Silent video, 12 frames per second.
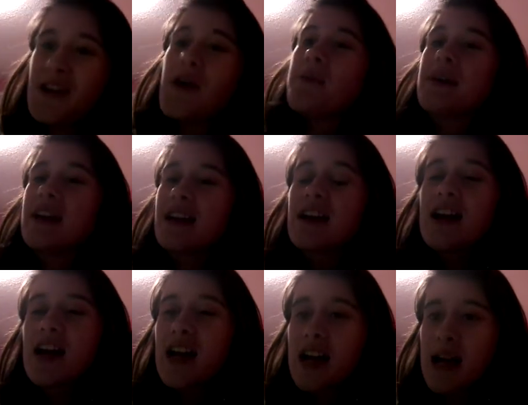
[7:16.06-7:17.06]
no, I'm kidding.
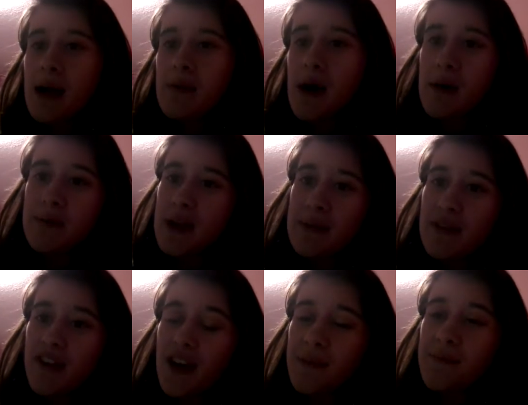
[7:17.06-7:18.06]
I'm gonna be
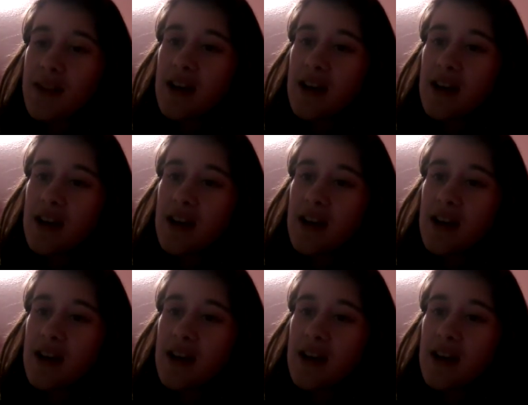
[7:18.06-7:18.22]
fine.